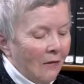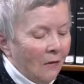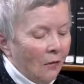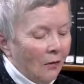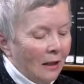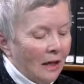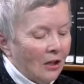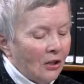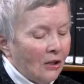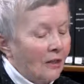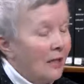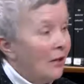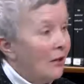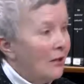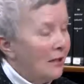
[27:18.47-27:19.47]
for
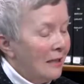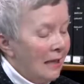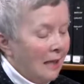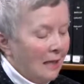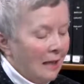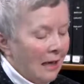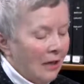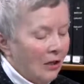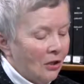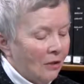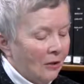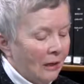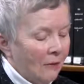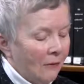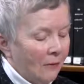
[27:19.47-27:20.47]
elections at our state and
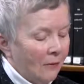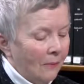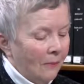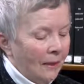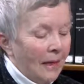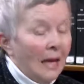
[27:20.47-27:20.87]
national level.